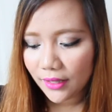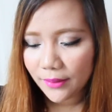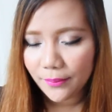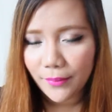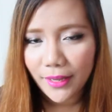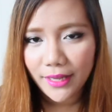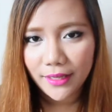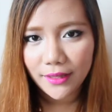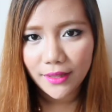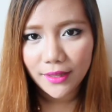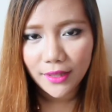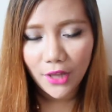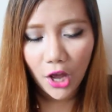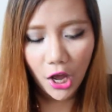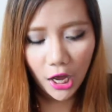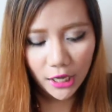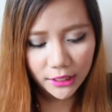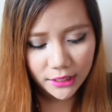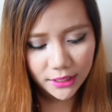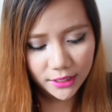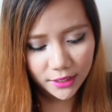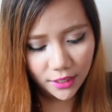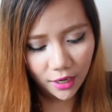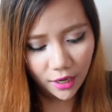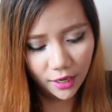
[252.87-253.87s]
my
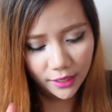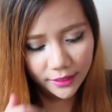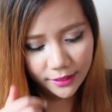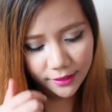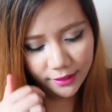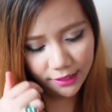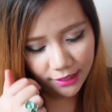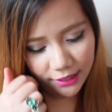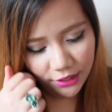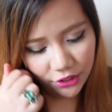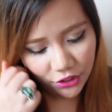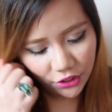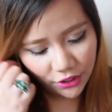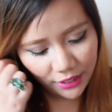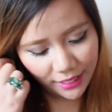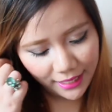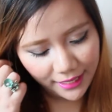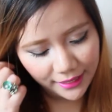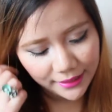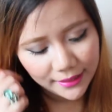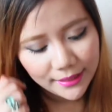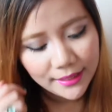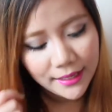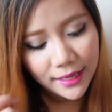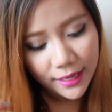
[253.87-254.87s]
thoughts on these
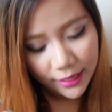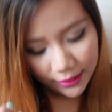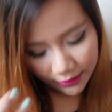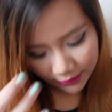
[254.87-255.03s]
shades.